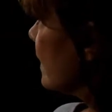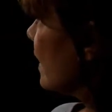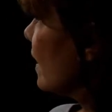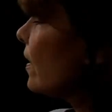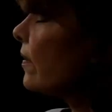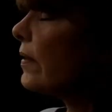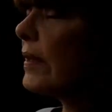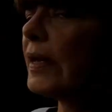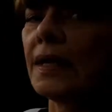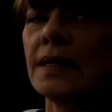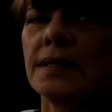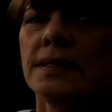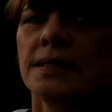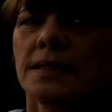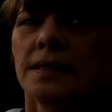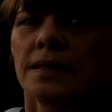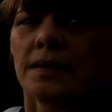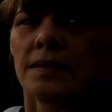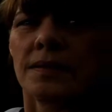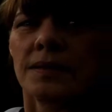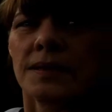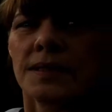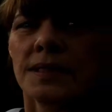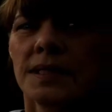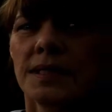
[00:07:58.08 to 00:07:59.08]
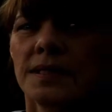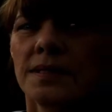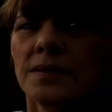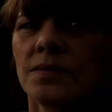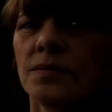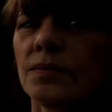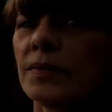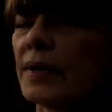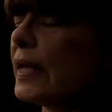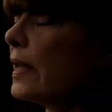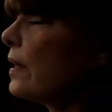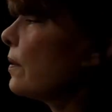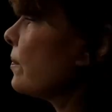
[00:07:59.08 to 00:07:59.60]
Oh yeah, I see the horse. He's
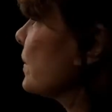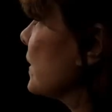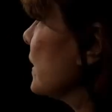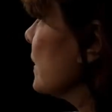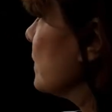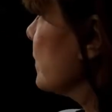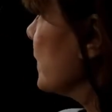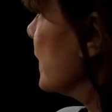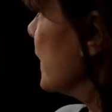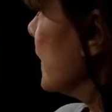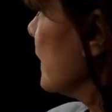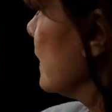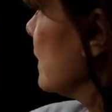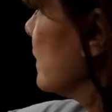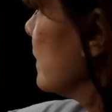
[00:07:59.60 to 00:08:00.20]
way way way